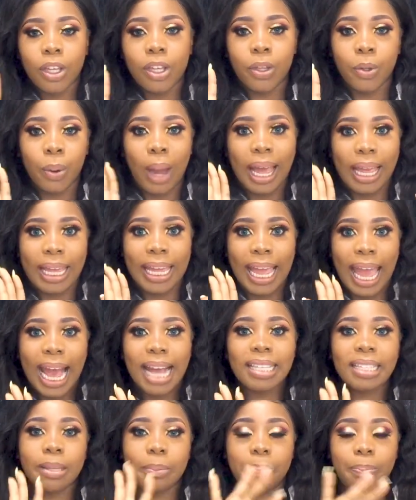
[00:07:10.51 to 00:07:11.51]
He
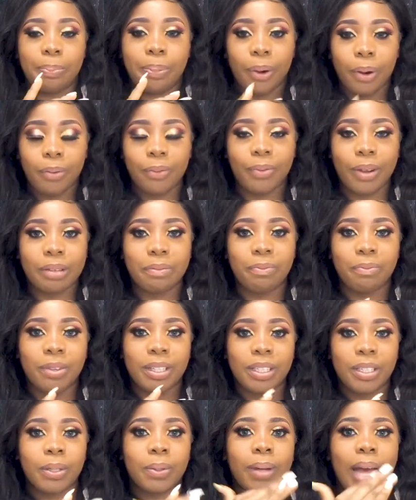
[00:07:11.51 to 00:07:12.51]
has the perfect
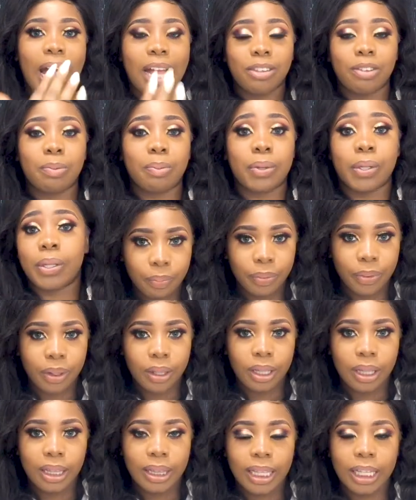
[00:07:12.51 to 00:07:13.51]
physical attribute.
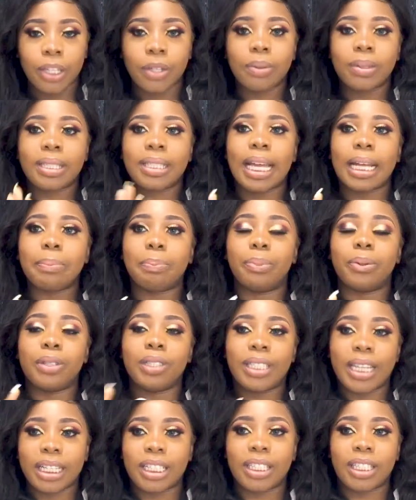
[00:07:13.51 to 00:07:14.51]
Then you start
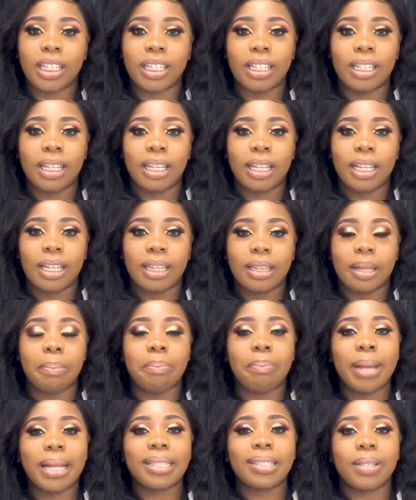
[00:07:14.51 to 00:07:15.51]
projecting the
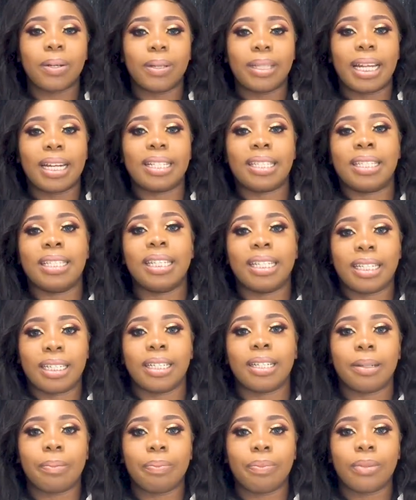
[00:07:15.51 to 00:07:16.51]
mental that is
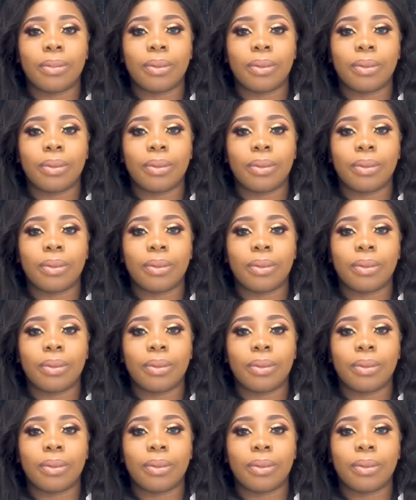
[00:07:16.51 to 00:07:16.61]
needed.